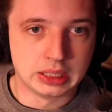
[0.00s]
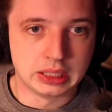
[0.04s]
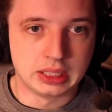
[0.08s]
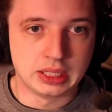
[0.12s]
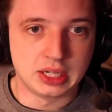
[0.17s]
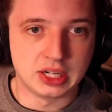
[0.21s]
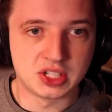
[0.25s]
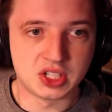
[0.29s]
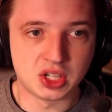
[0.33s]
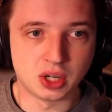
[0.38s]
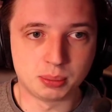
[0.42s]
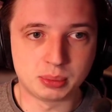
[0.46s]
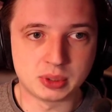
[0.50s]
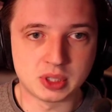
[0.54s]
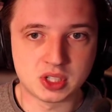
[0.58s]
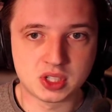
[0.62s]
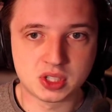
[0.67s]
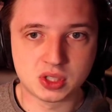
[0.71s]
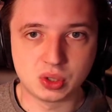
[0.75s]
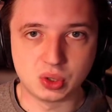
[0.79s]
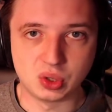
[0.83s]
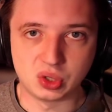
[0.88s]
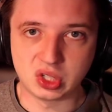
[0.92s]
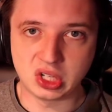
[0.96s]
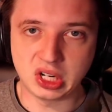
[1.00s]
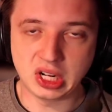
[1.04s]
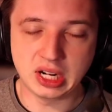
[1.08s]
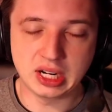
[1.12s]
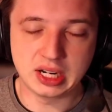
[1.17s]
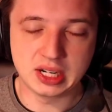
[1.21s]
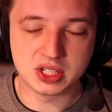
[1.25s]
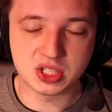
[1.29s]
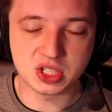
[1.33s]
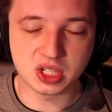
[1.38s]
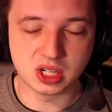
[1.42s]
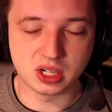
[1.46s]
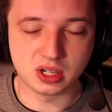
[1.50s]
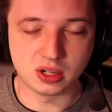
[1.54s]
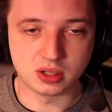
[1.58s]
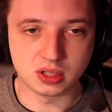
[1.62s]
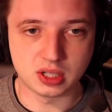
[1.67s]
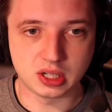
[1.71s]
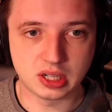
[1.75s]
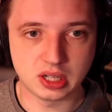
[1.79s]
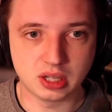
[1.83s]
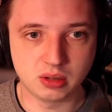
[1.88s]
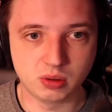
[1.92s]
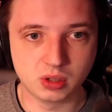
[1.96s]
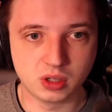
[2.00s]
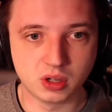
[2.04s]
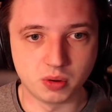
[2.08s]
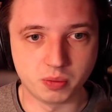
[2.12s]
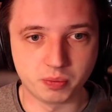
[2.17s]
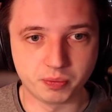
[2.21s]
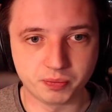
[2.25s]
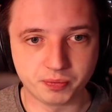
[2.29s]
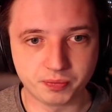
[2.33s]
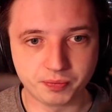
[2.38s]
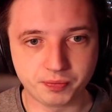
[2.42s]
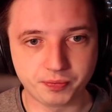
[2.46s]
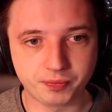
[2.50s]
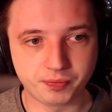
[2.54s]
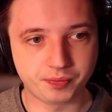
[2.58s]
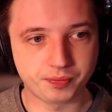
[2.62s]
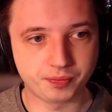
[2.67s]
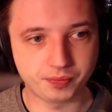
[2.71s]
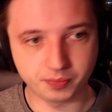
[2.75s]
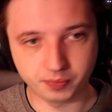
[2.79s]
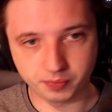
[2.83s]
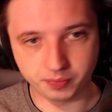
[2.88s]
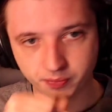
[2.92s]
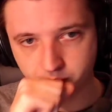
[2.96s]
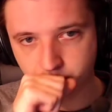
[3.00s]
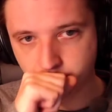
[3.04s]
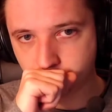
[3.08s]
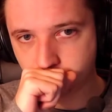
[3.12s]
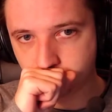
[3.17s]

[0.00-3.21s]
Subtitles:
let's hope this is good. Let's check it out. Here we go. I